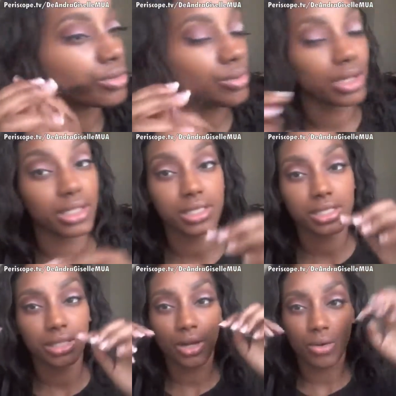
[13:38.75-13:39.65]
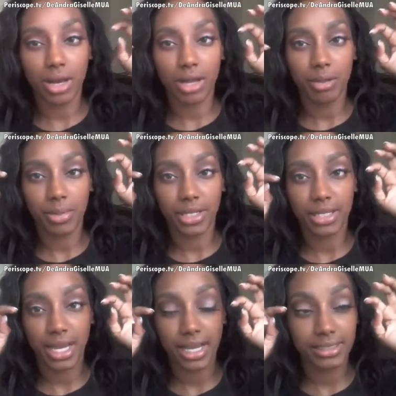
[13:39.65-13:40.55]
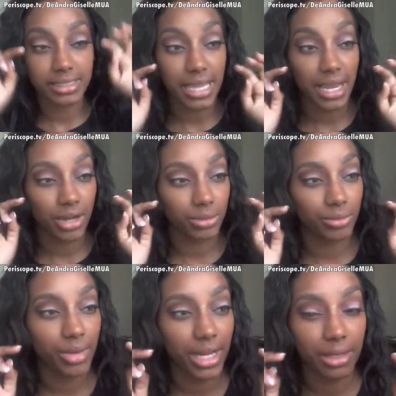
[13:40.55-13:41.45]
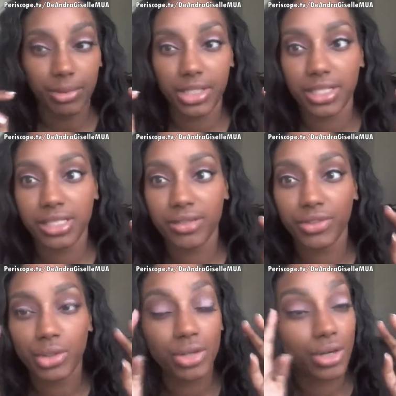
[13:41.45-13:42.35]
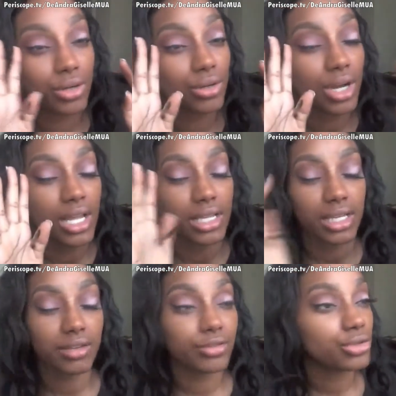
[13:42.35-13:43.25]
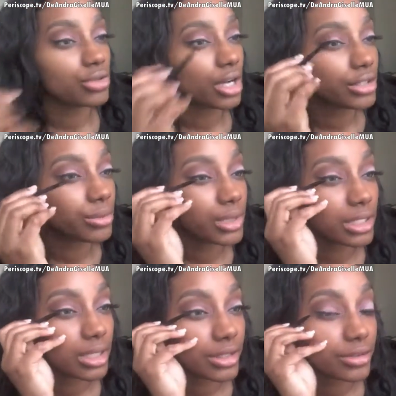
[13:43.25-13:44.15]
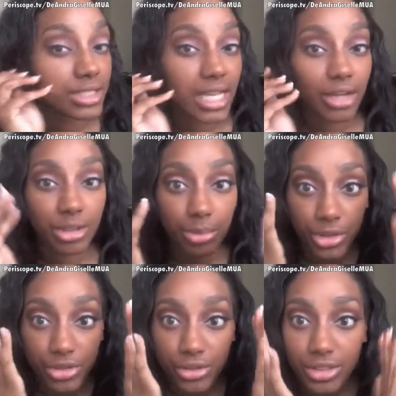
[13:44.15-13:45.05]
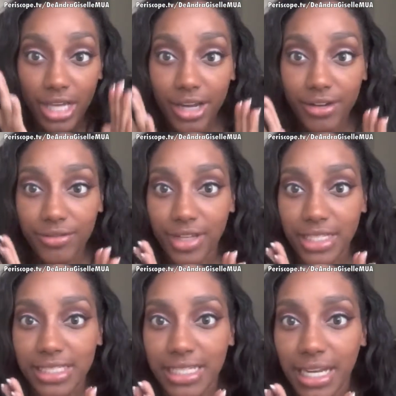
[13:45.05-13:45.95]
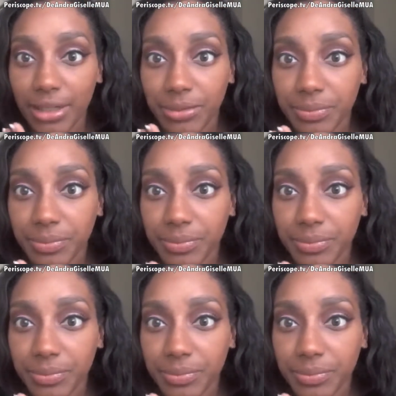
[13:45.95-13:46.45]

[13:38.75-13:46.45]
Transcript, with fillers: you want it to go up and not down, right? Because if you go, if you draw your wing liner down, it brings your entire face down.